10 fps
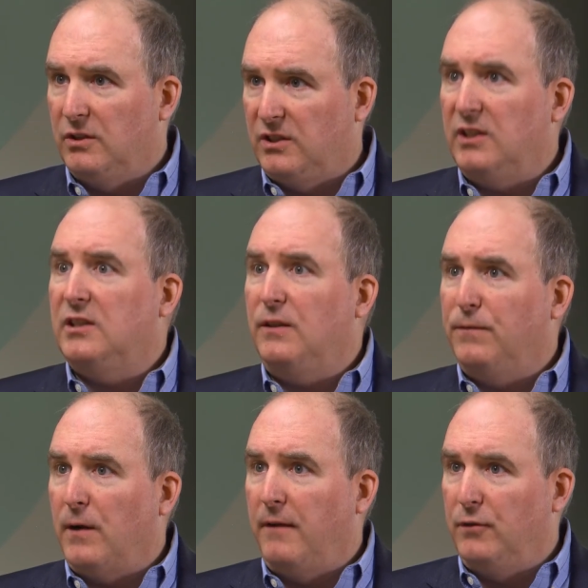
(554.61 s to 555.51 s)
The
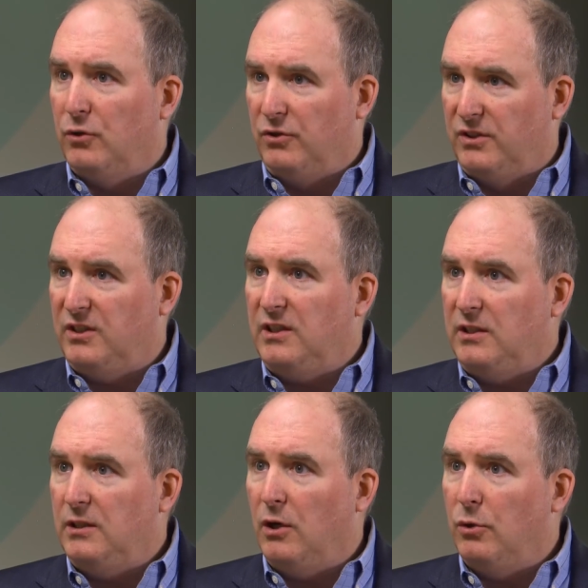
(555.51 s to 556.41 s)
65-year-old
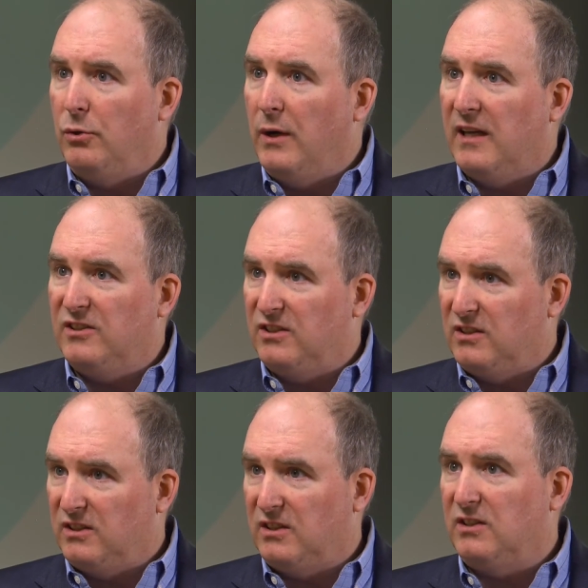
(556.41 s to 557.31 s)
CEO who has his
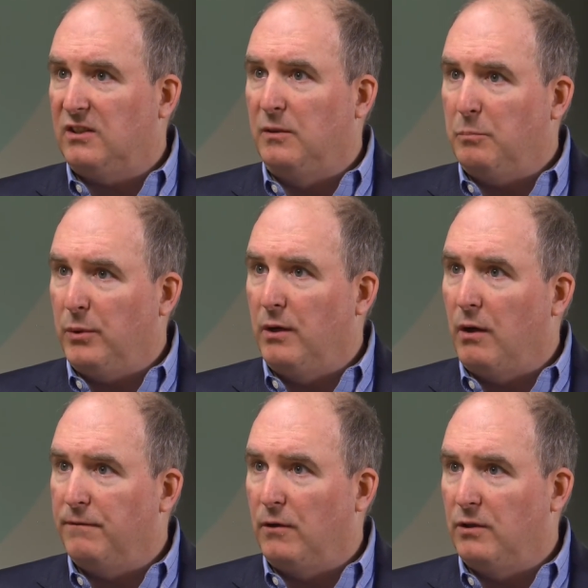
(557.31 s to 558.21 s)
assistant print
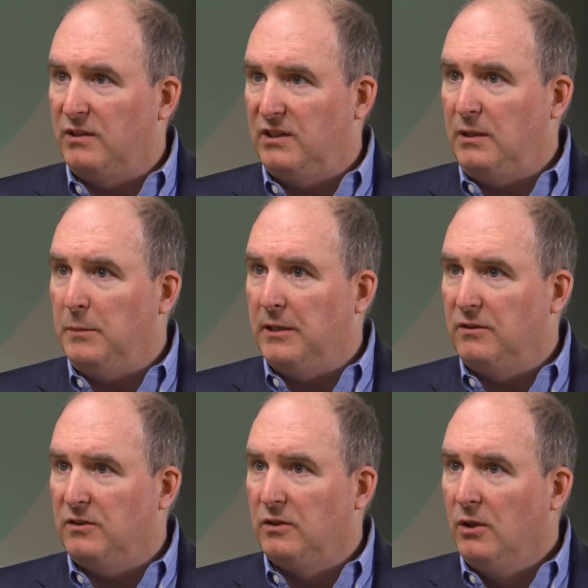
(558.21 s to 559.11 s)
off all his
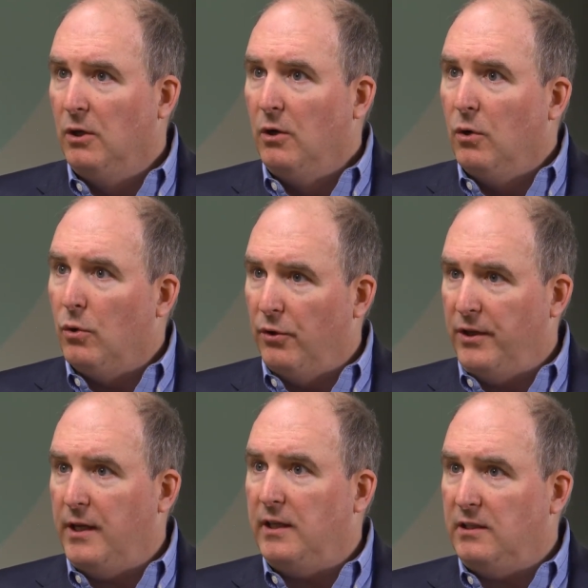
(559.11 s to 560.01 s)
emails, or
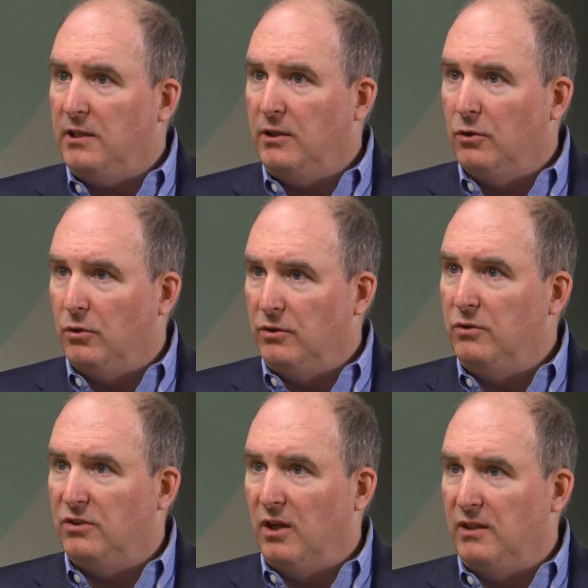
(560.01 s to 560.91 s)
the 18-year-old
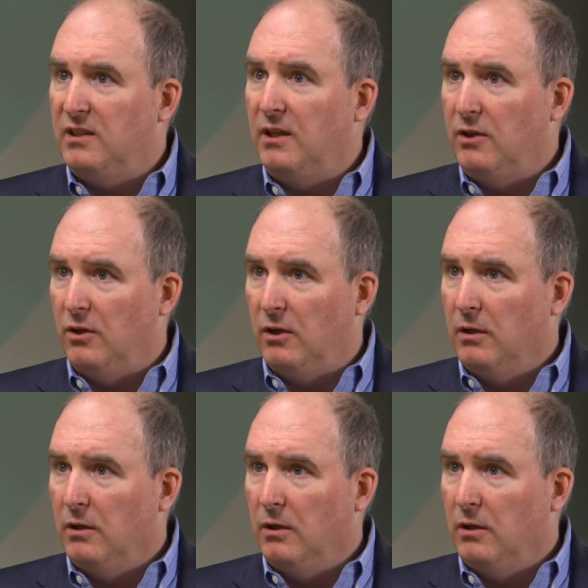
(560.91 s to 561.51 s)
who's on Tinder?